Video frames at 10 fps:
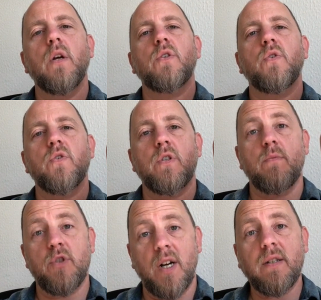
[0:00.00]
to
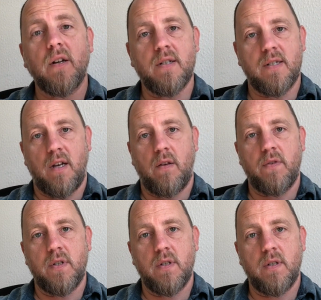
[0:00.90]
subject
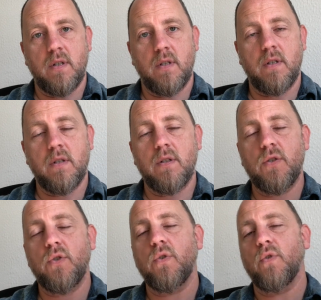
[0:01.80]
ourselves
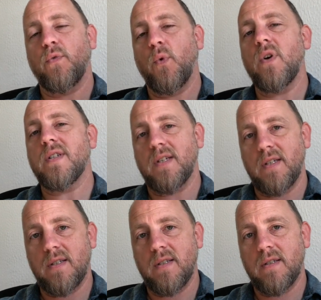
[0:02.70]
to the
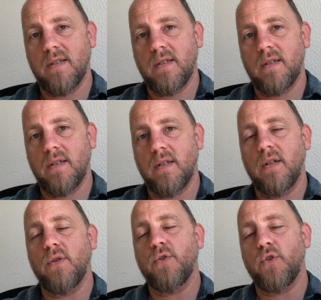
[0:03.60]
forces
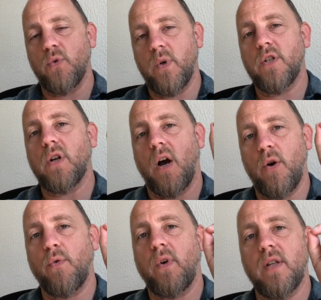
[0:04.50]
to which
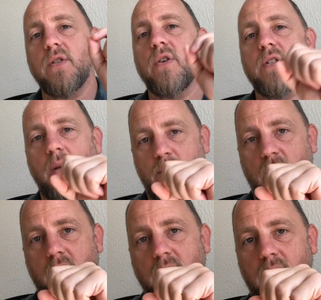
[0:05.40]
our friends are
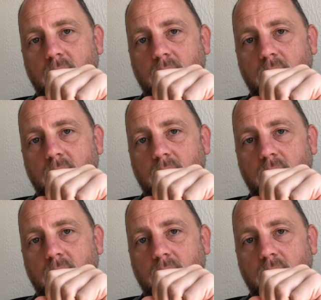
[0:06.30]
subject.